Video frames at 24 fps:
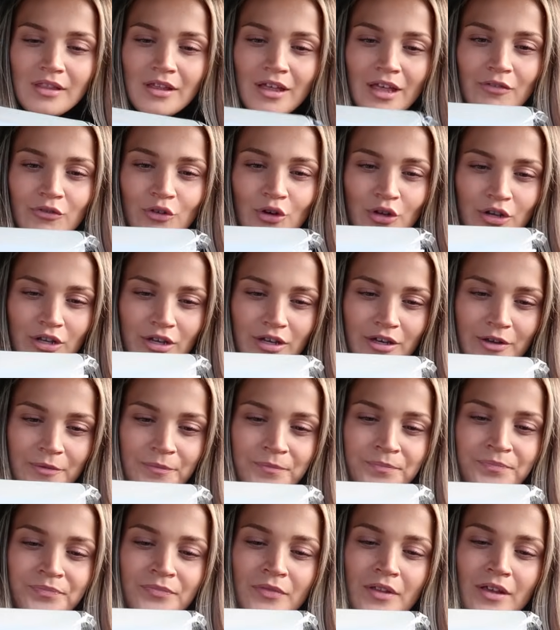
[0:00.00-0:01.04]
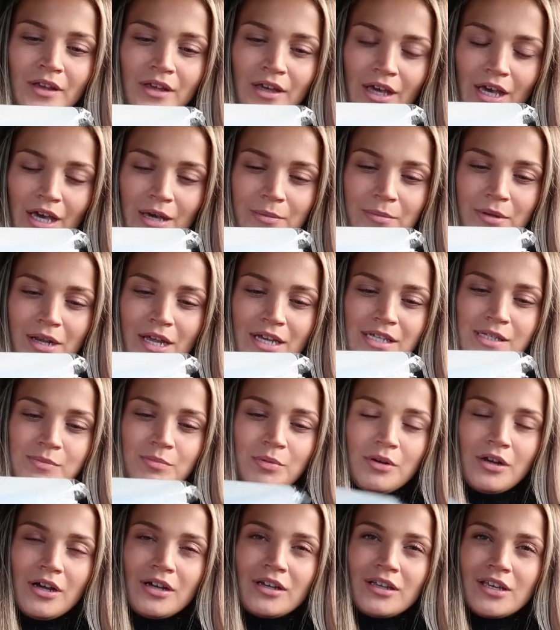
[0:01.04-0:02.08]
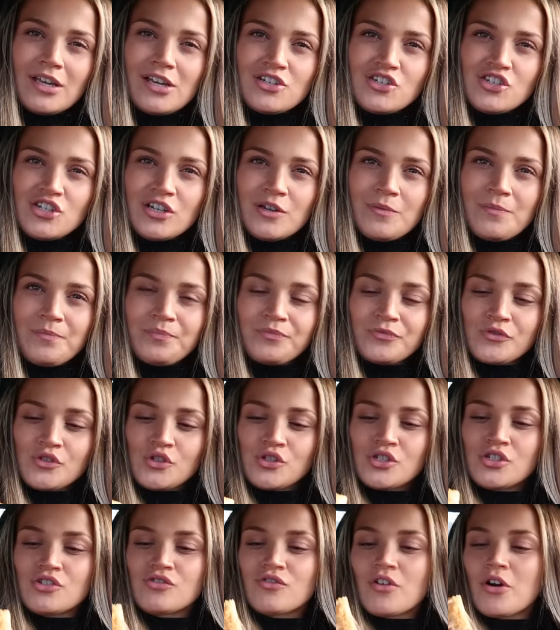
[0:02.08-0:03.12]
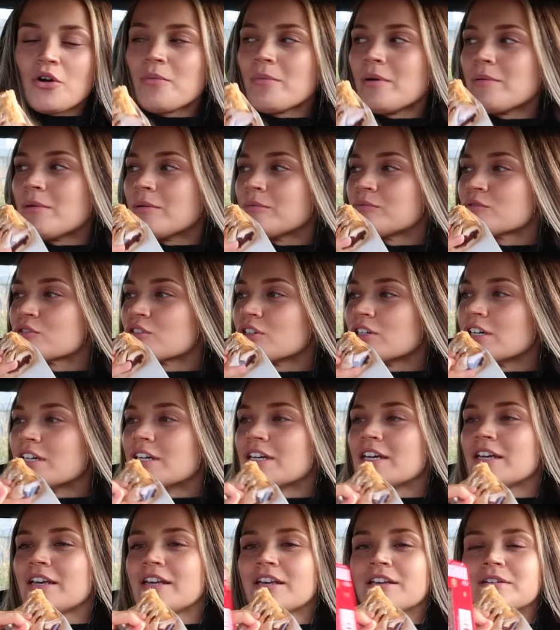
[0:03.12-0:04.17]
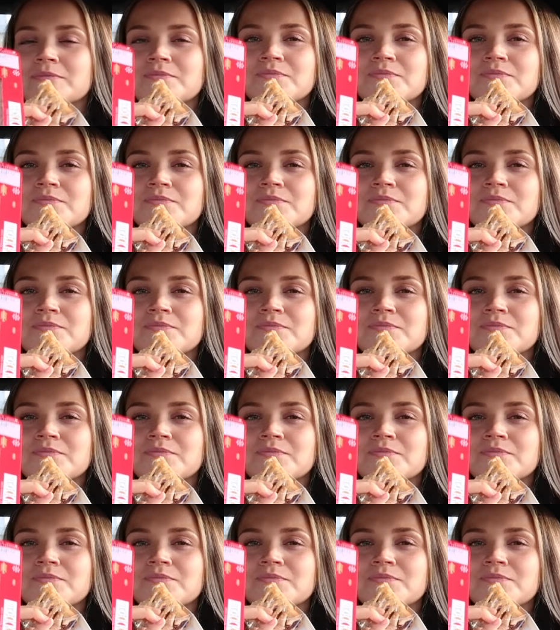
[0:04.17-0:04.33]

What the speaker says: I've got a M&S plant kitchen sausage roll. My mum's got a...